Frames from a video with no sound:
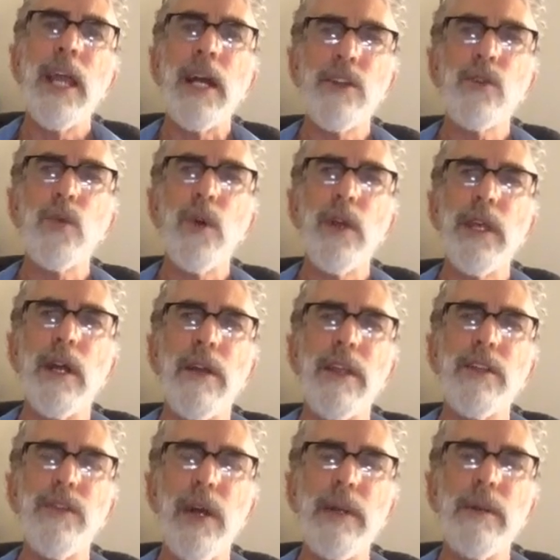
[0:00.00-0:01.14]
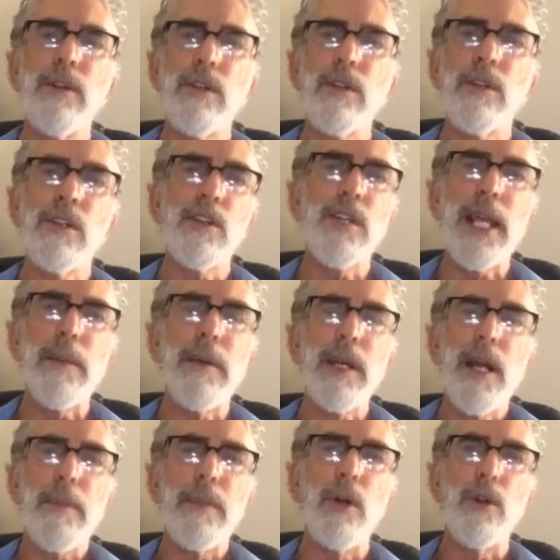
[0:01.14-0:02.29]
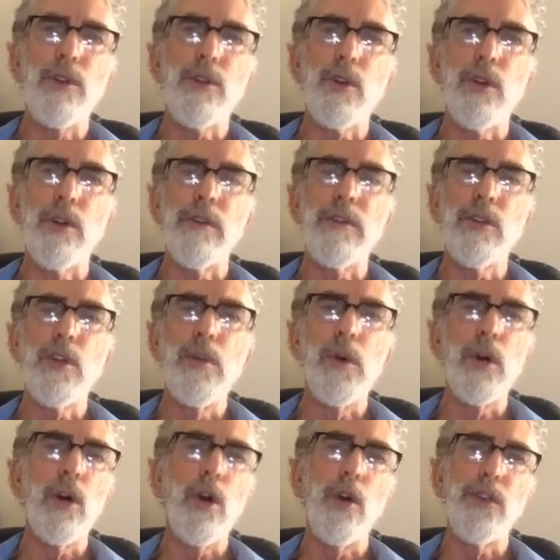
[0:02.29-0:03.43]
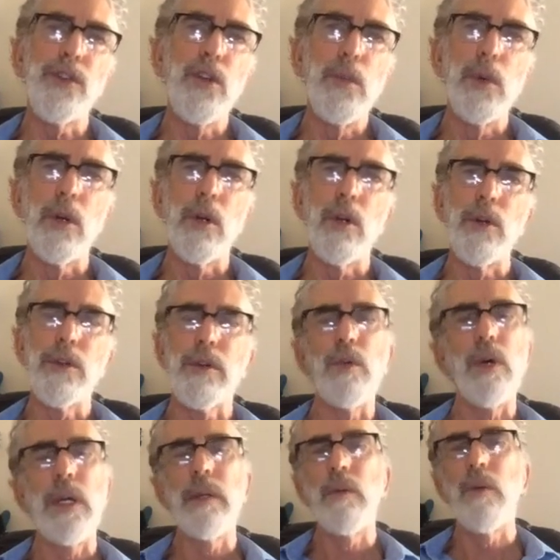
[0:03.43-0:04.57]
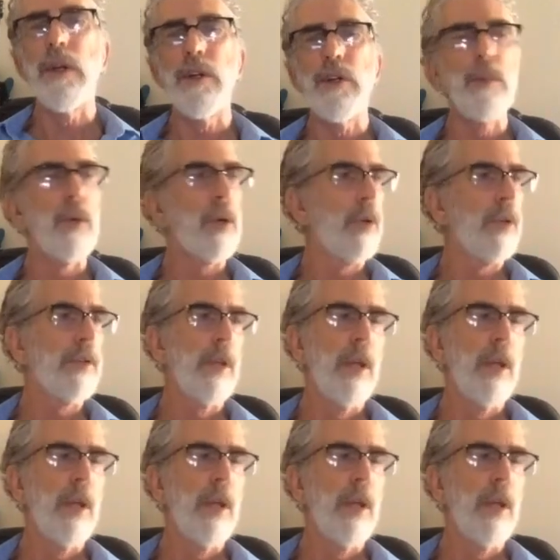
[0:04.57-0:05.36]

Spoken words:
Yeah, just where they are. That's fine. Just take them a couple of holes shorter. If there's 2 more holes, 2 more holes, or one or 2 more holes.